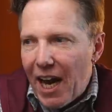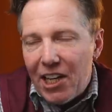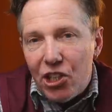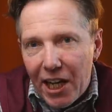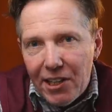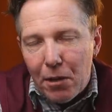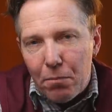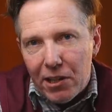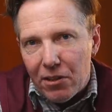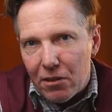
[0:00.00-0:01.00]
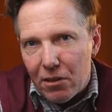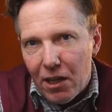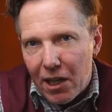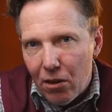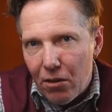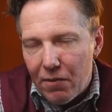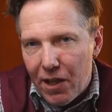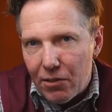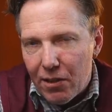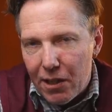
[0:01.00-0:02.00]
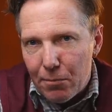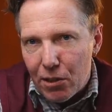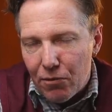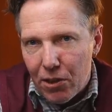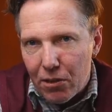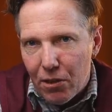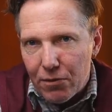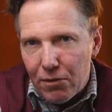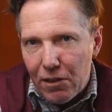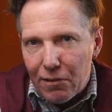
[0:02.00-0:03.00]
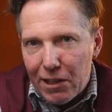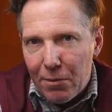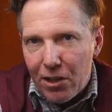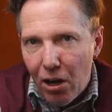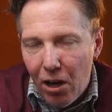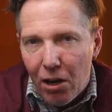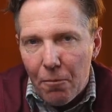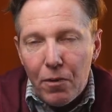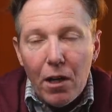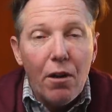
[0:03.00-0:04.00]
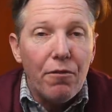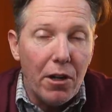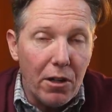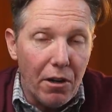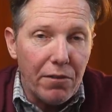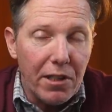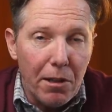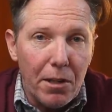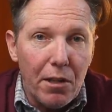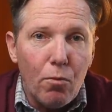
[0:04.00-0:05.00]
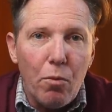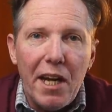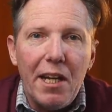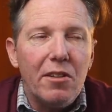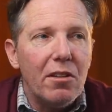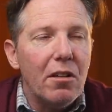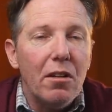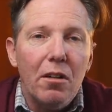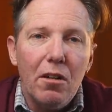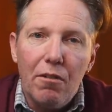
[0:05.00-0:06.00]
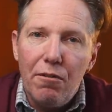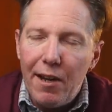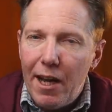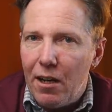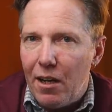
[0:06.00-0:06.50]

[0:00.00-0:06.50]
energetic presence, like a lot of Ansel Adams' photographs of Yosemite are. Photograph Yosemite when it's flat